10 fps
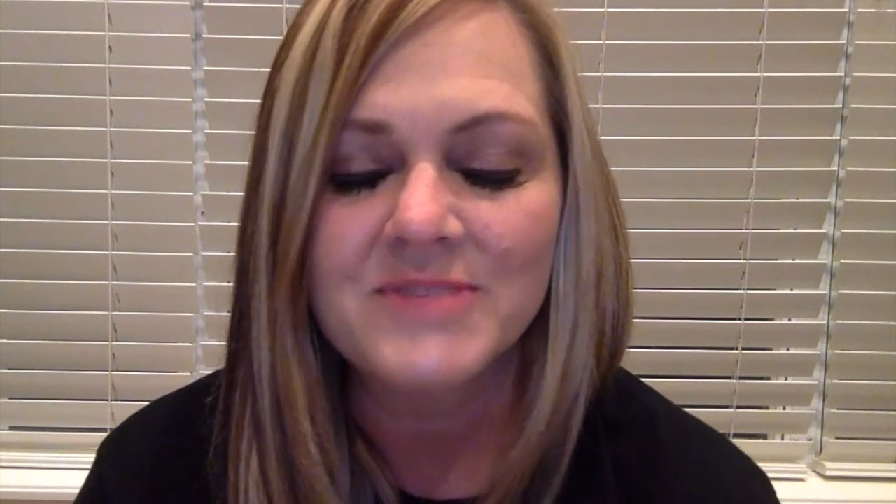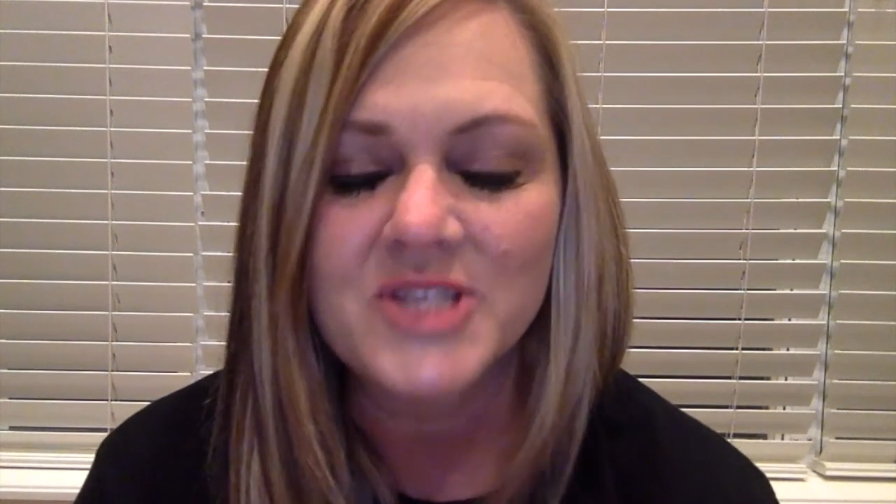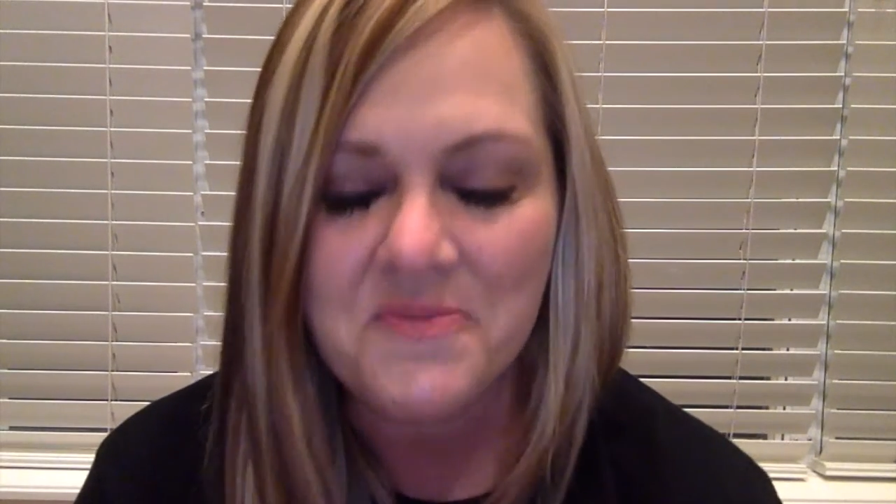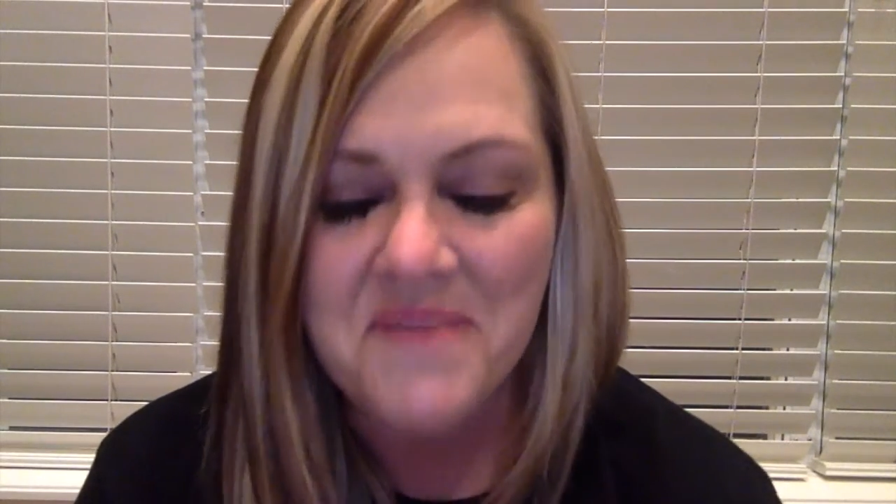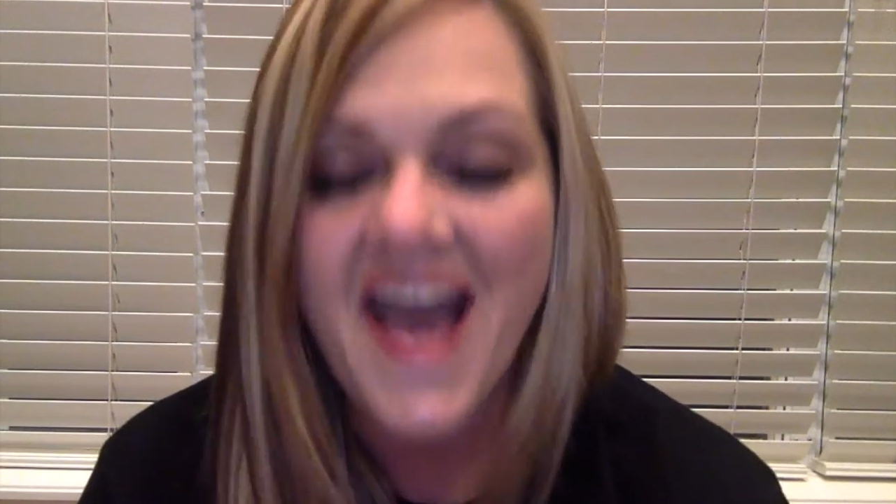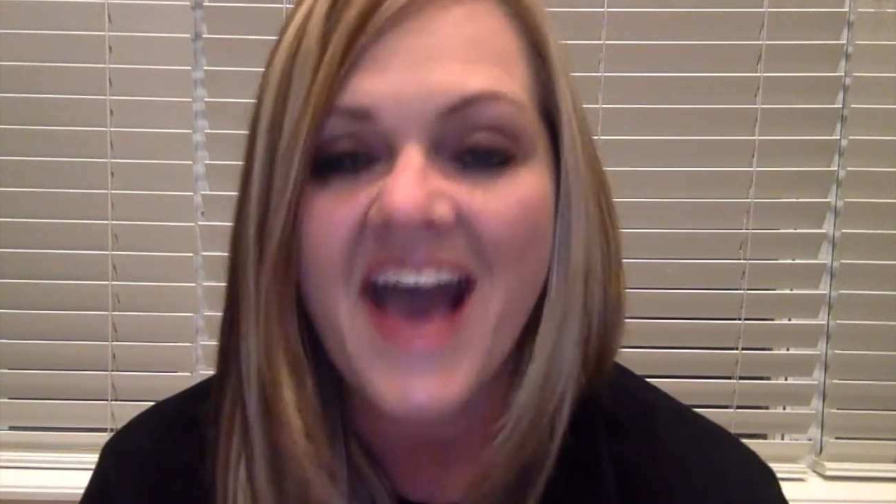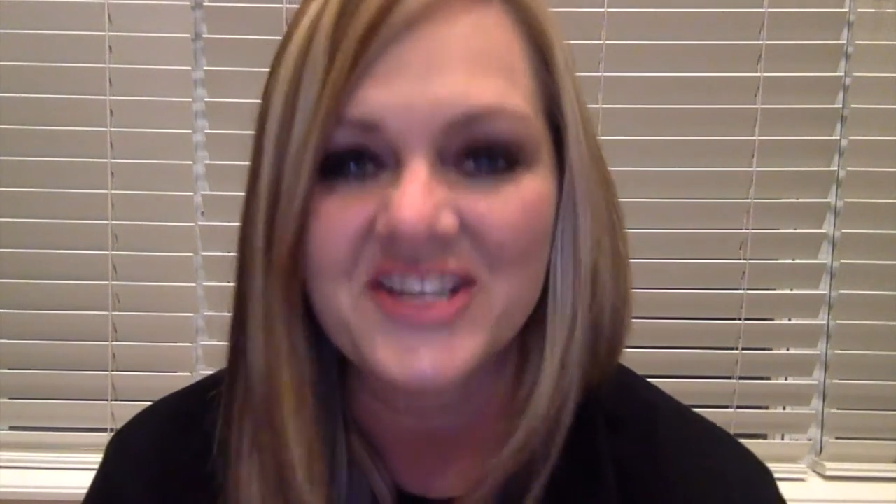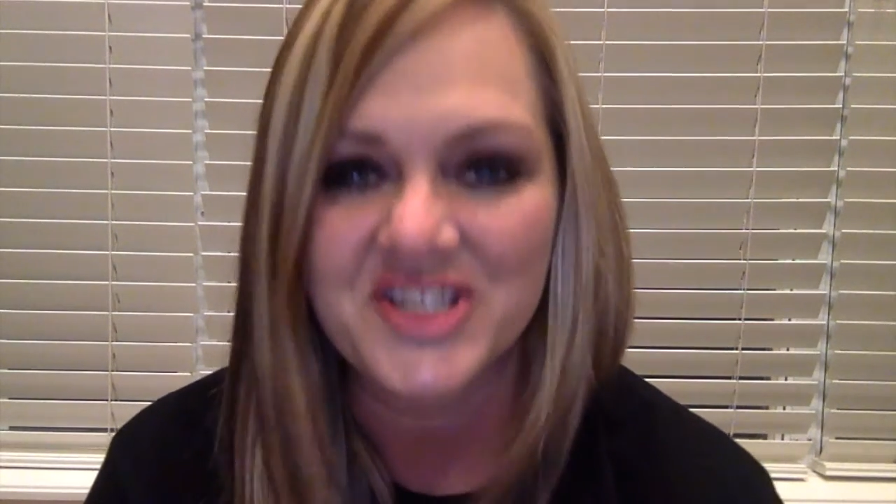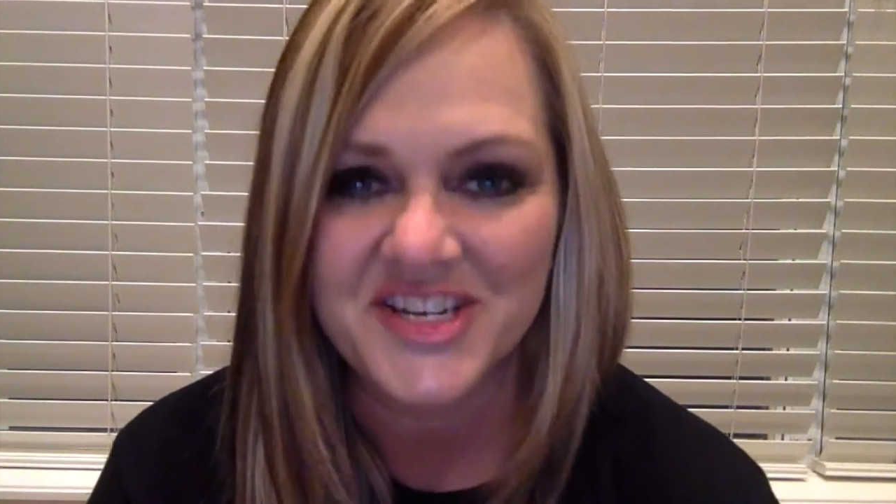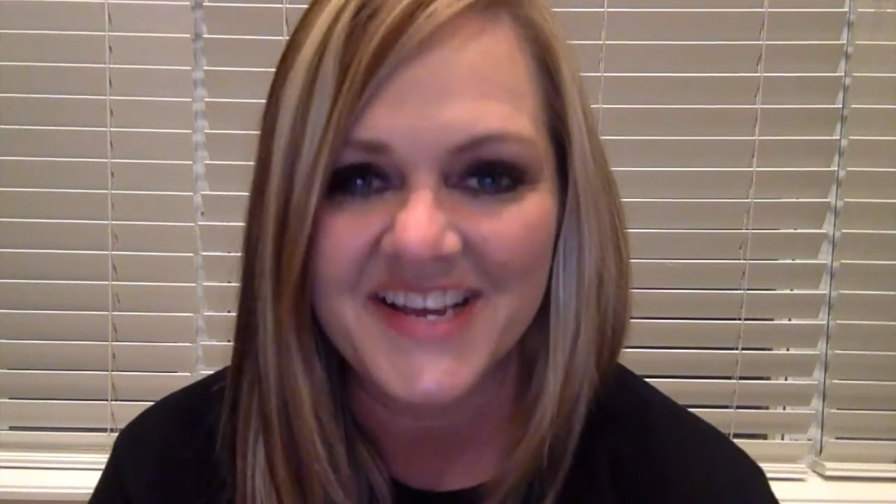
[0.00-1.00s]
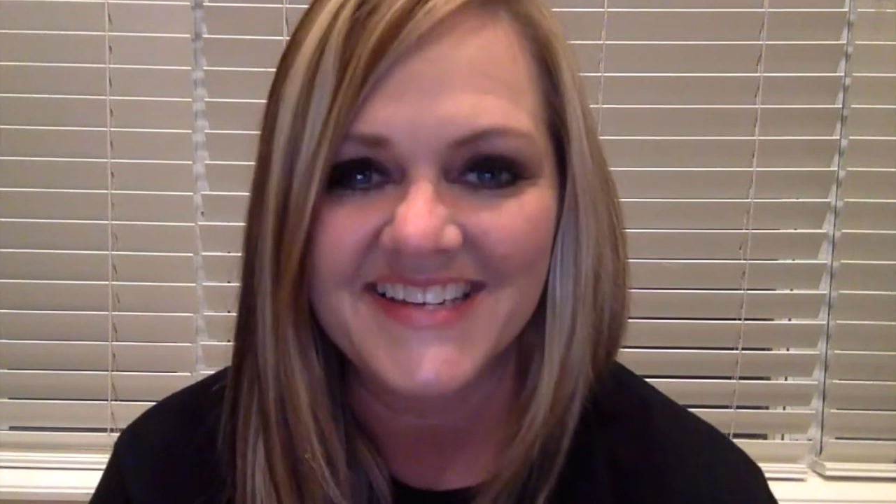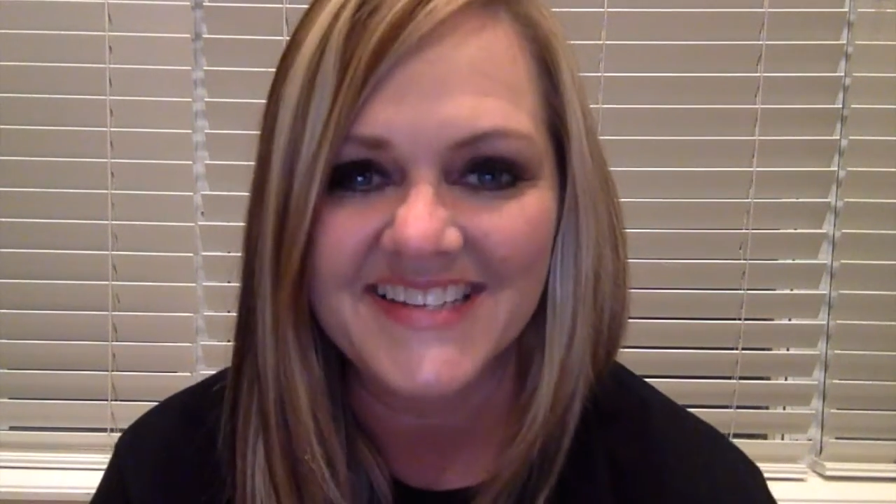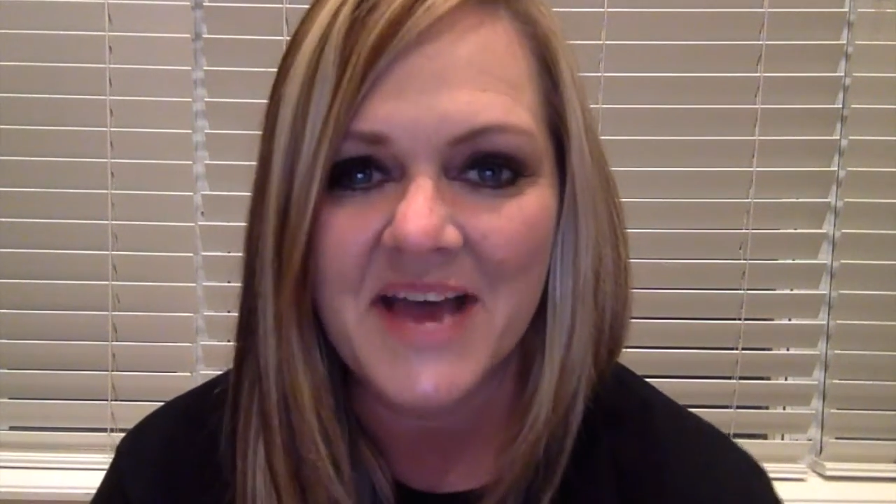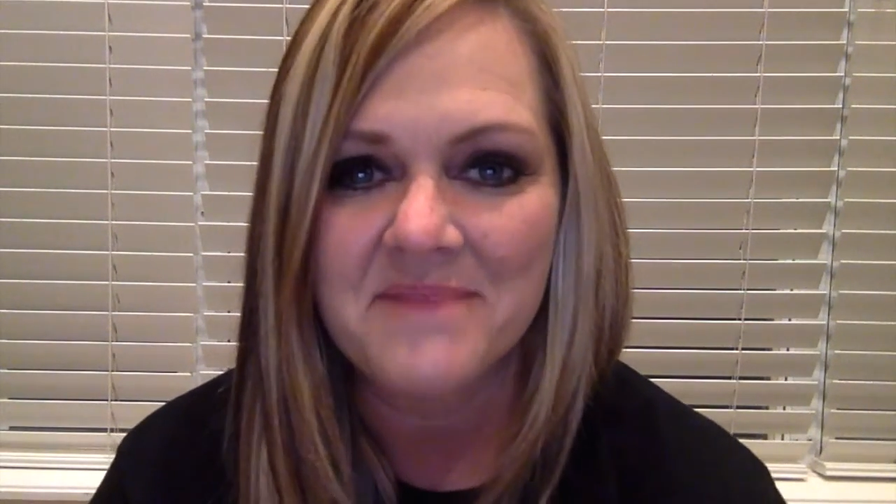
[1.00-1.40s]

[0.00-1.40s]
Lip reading: am so passionate